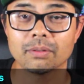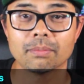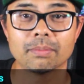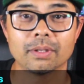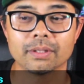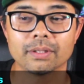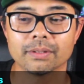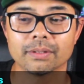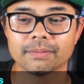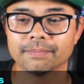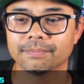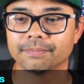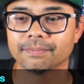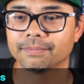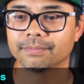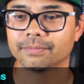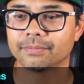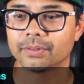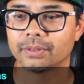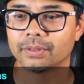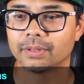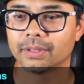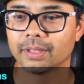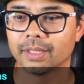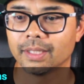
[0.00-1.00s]
you, brother,
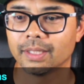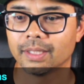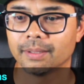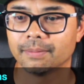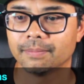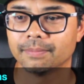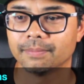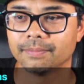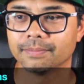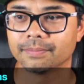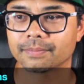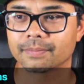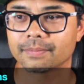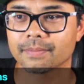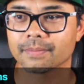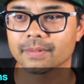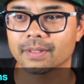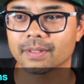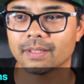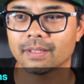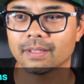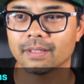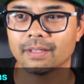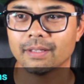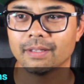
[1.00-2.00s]
for
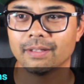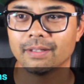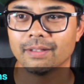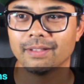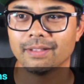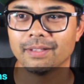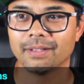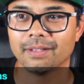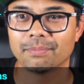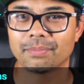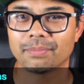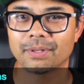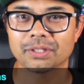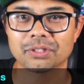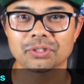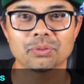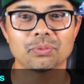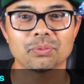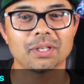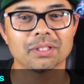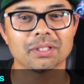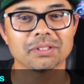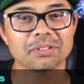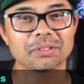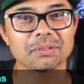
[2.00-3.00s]
the pressure
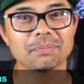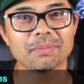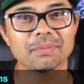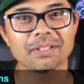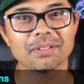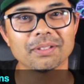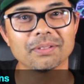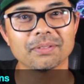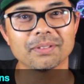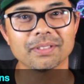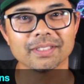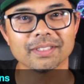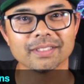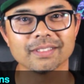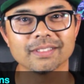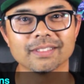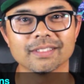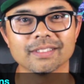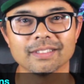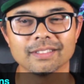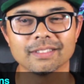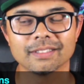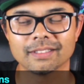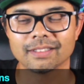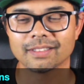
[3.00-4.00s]
washer, by the way.
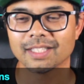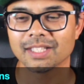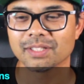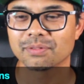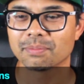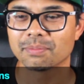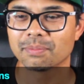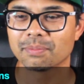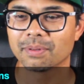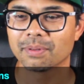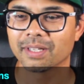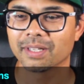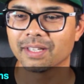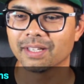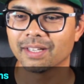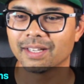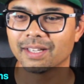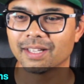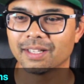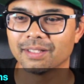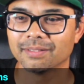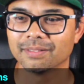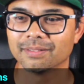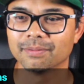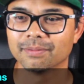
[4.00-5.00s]
Thanks for bringing it
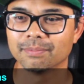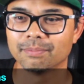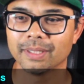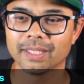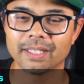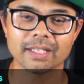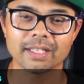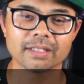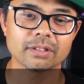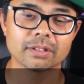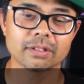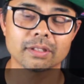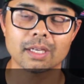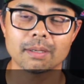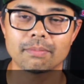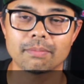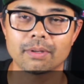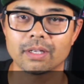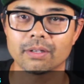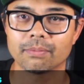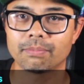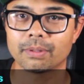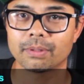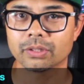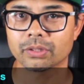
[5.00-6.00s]
out. Big Headz Design brought
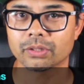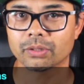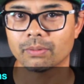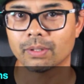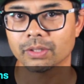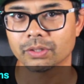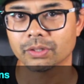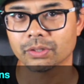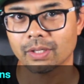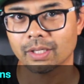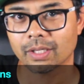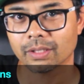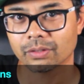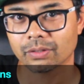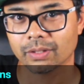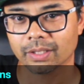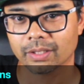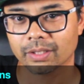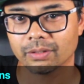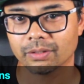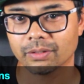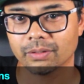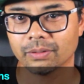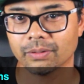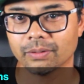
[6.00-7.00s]
a pressure washer out so I
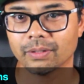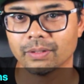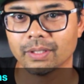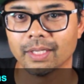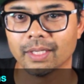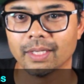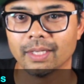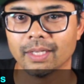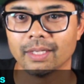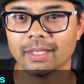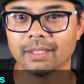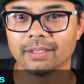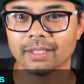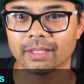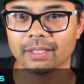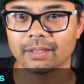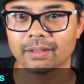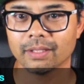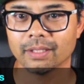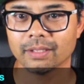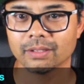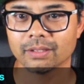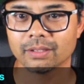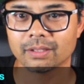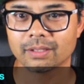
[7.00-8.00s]
could
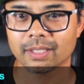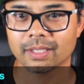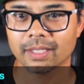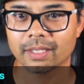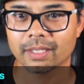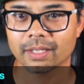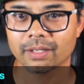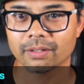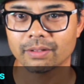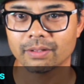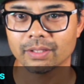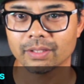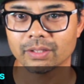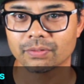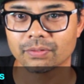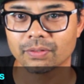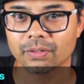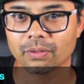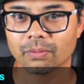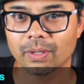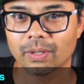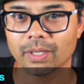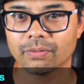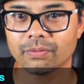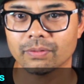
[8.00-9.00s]
take care of things for the
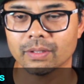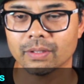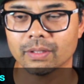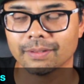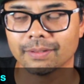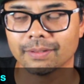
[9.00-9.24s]
wifey.